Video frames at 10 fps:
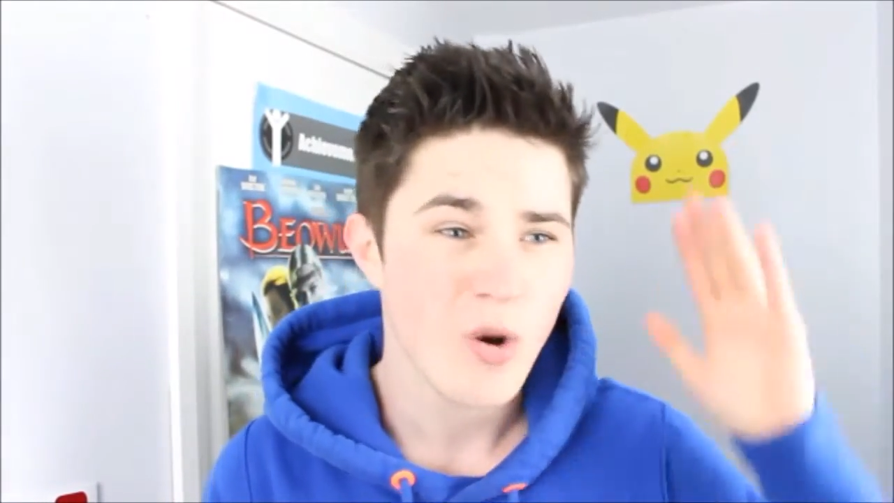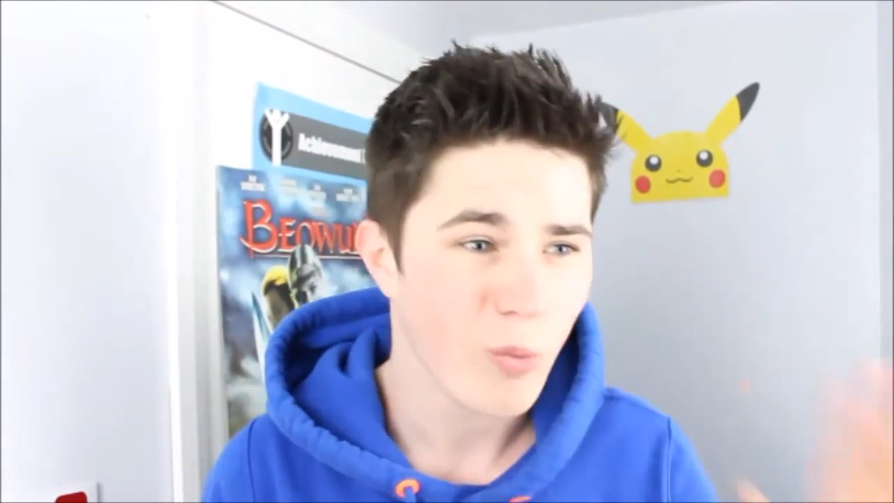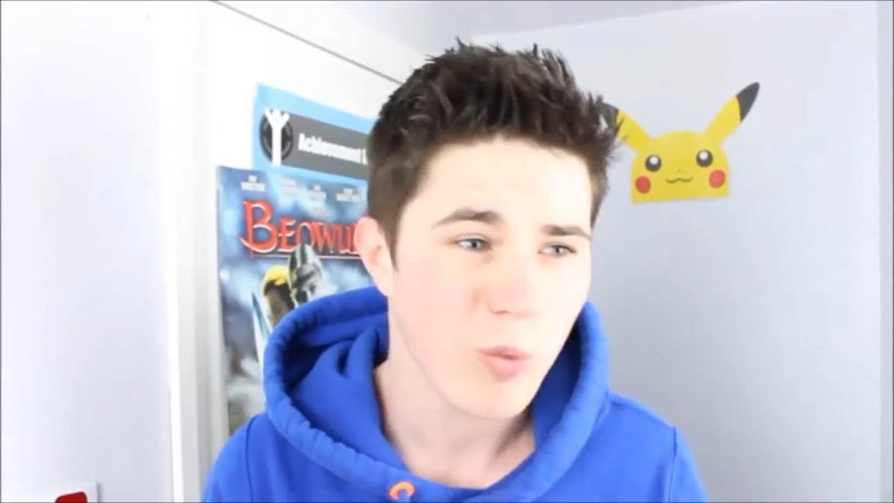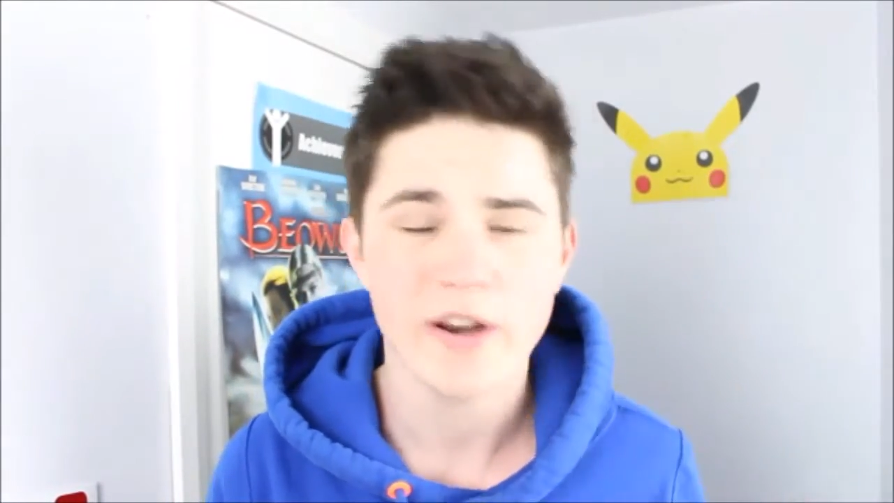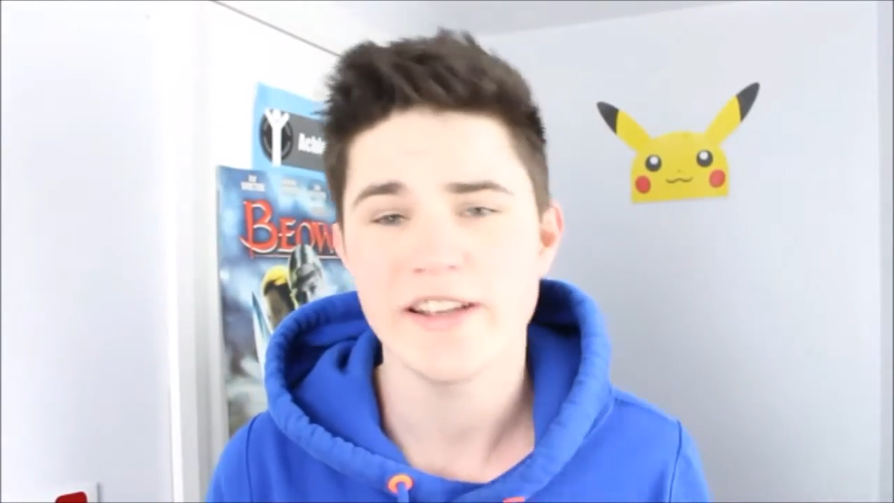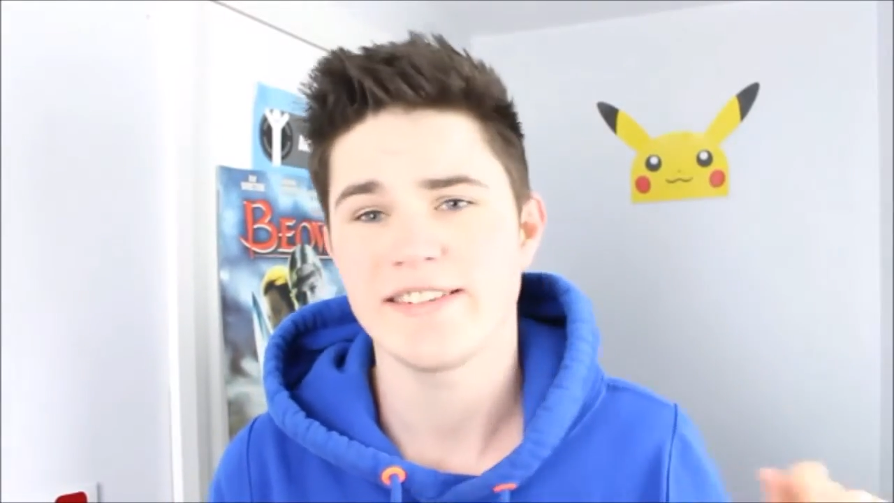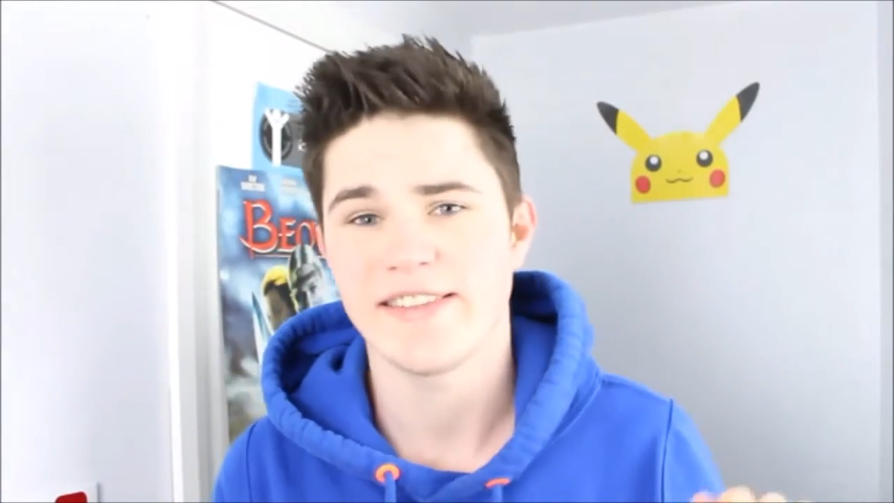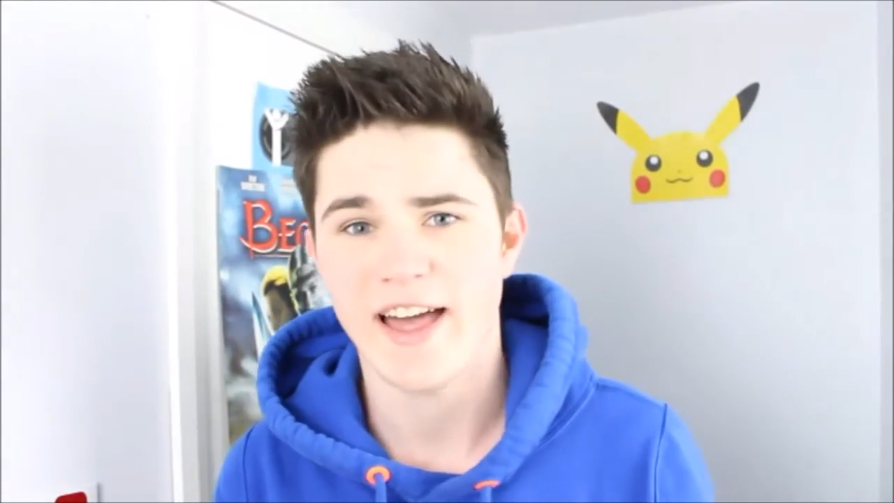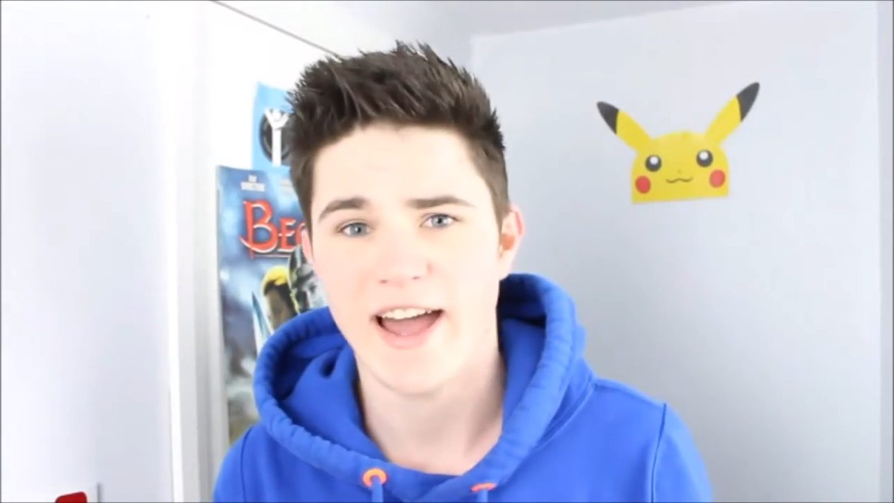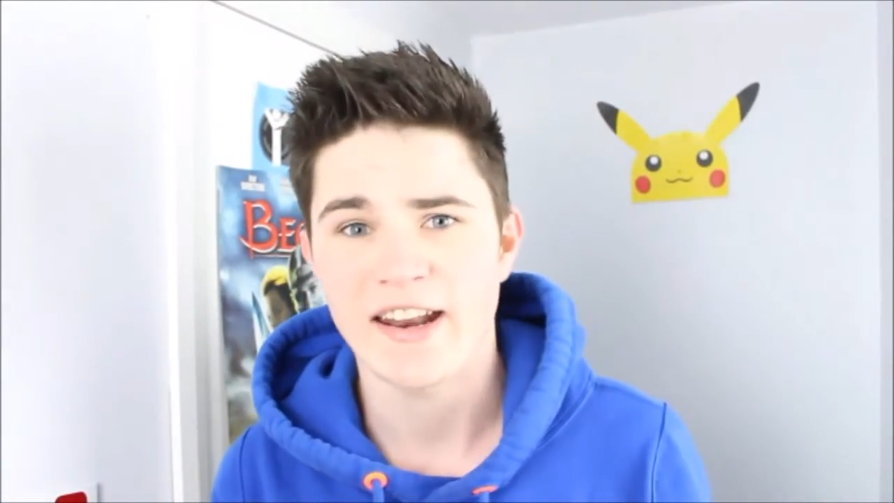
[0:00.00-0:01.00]
What
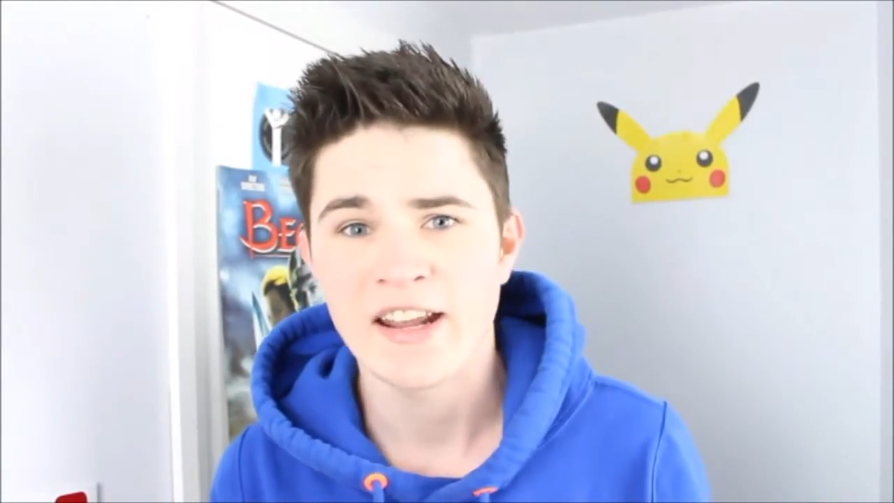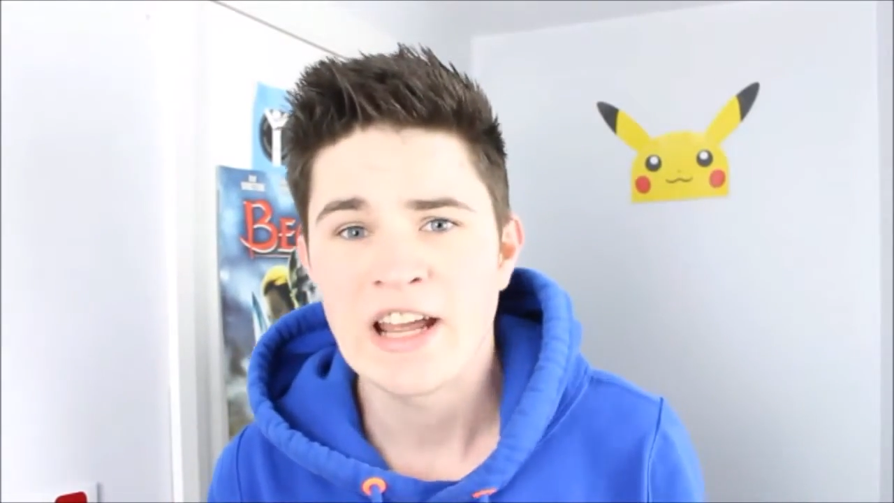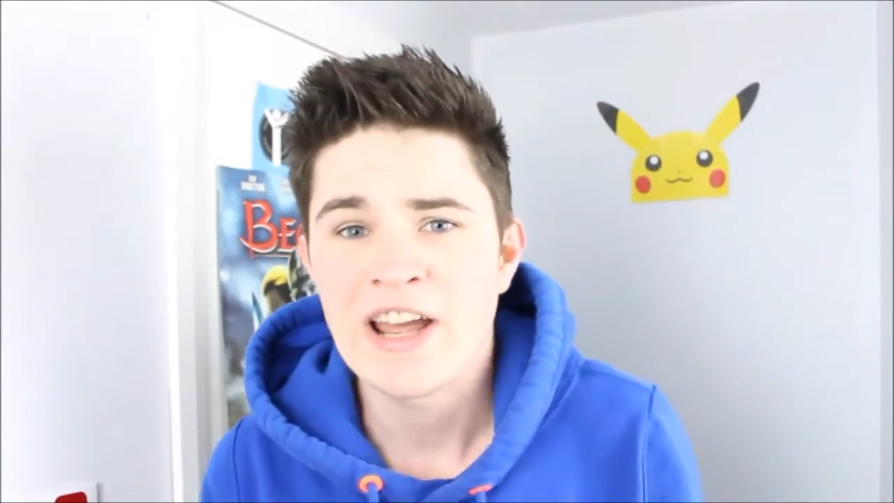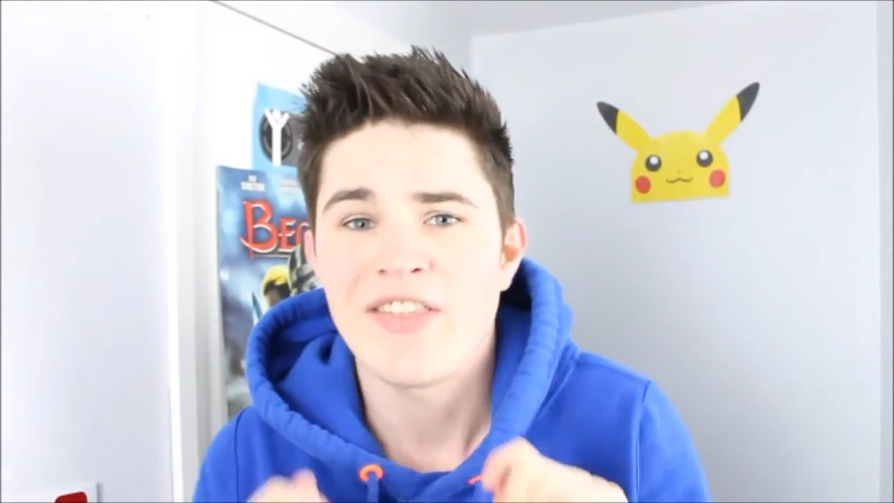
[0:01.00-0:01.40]
is that?